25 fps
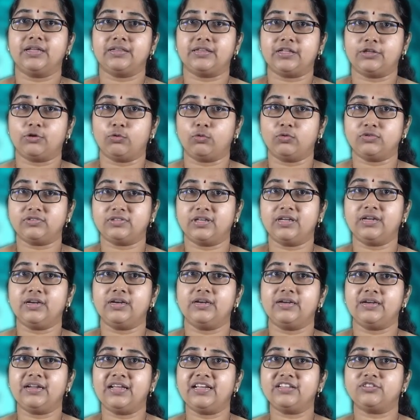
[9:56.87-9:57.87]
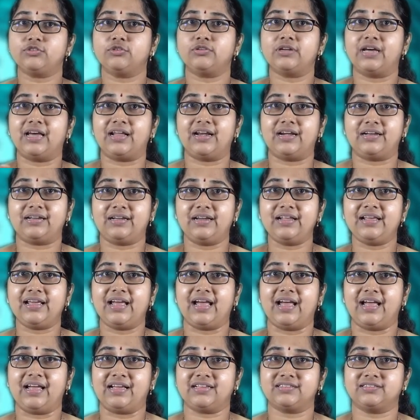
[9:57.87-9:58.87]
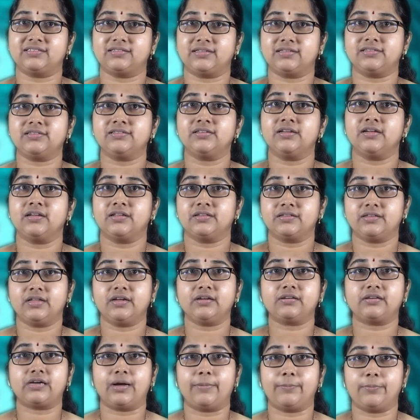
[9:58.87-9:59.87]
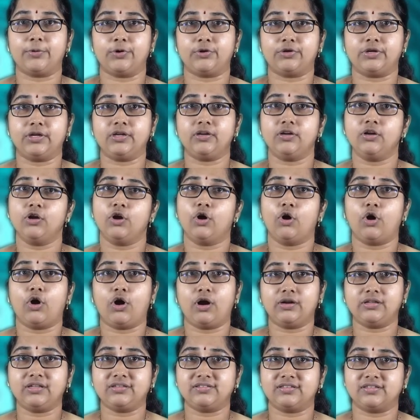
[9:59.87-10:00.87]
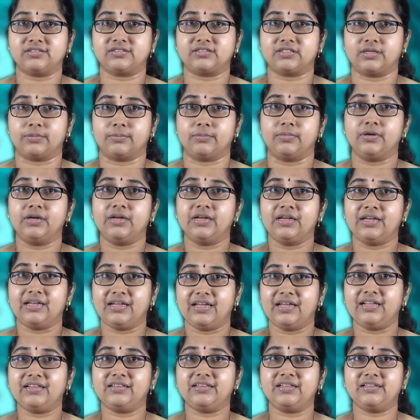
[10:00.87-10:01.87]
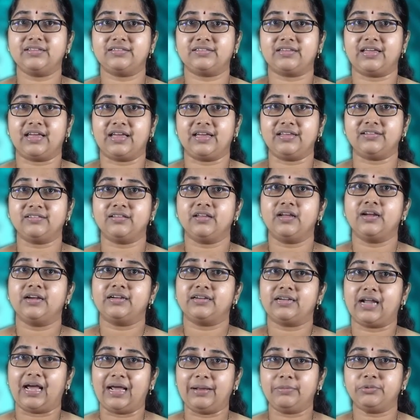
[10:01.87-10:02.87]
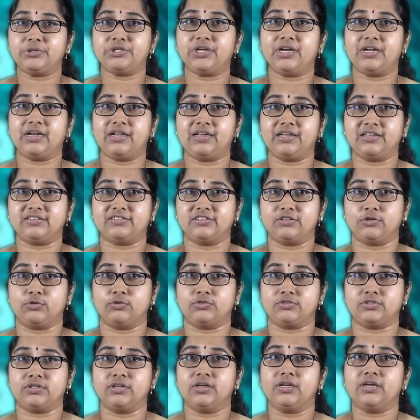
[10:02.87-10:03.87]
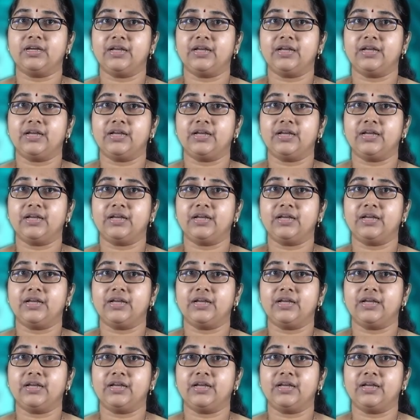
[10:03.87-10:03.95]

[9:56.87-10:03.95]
The user needs to directly access the computer or the system. In this case, time sharing is used.